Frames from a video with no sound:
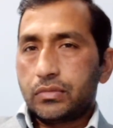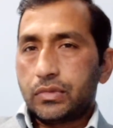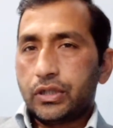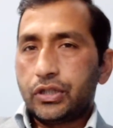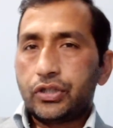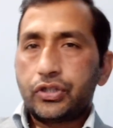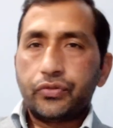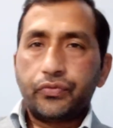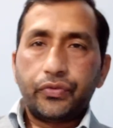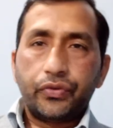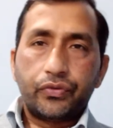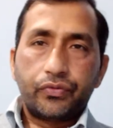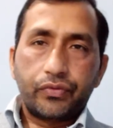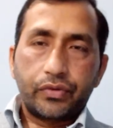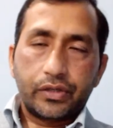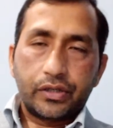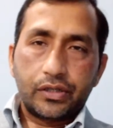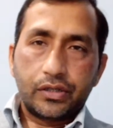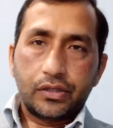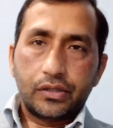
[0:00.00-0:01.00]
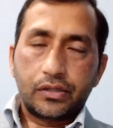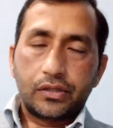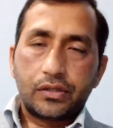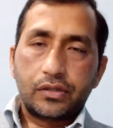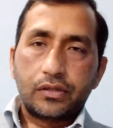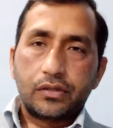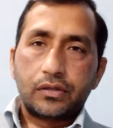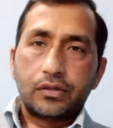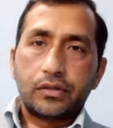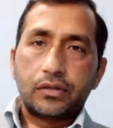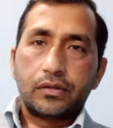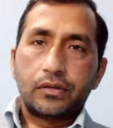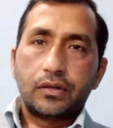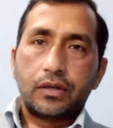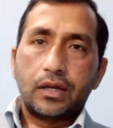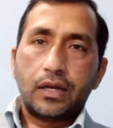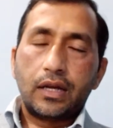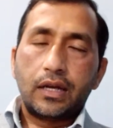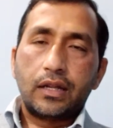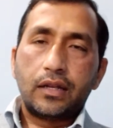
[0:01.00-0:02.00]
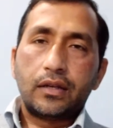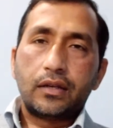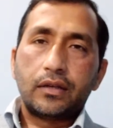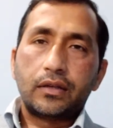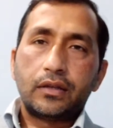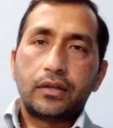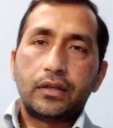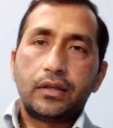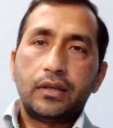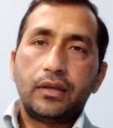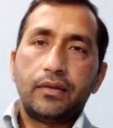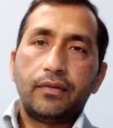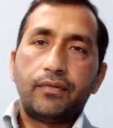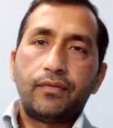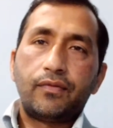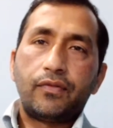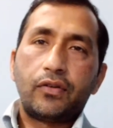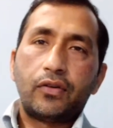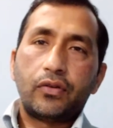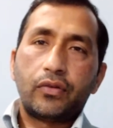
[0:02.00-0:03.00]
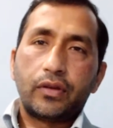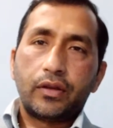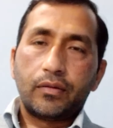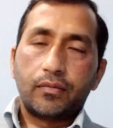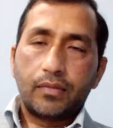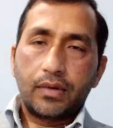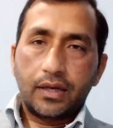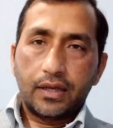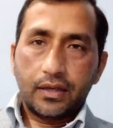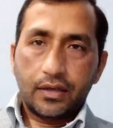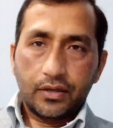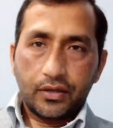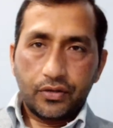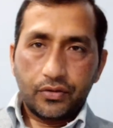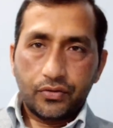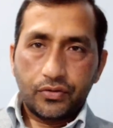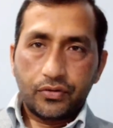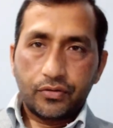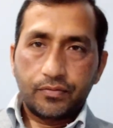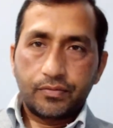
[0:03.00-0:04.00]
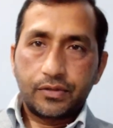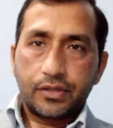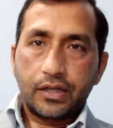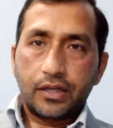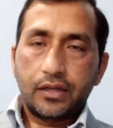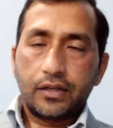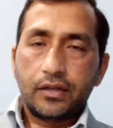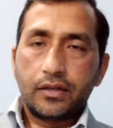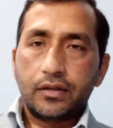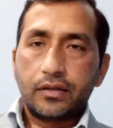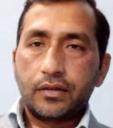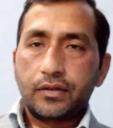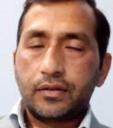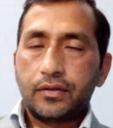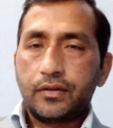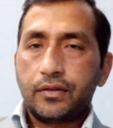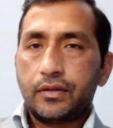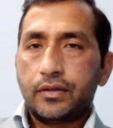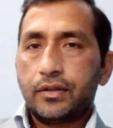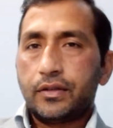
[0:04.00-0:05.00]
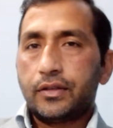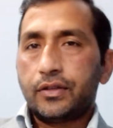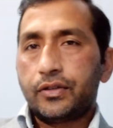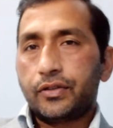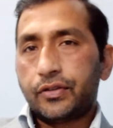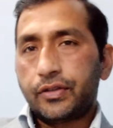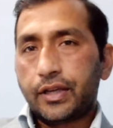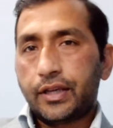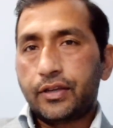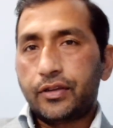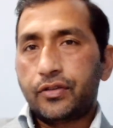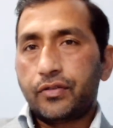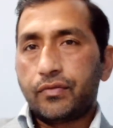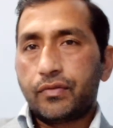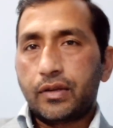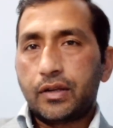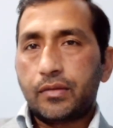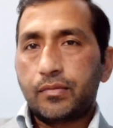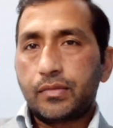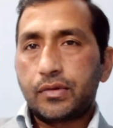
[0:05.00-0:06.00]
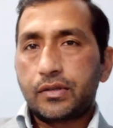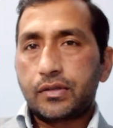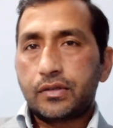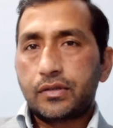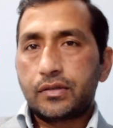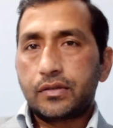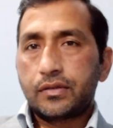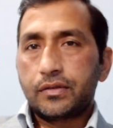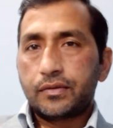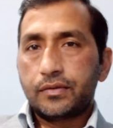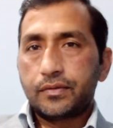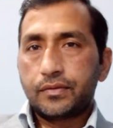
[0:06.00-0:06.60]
interview questions, and keep following my YouTube channel. Thank you very much.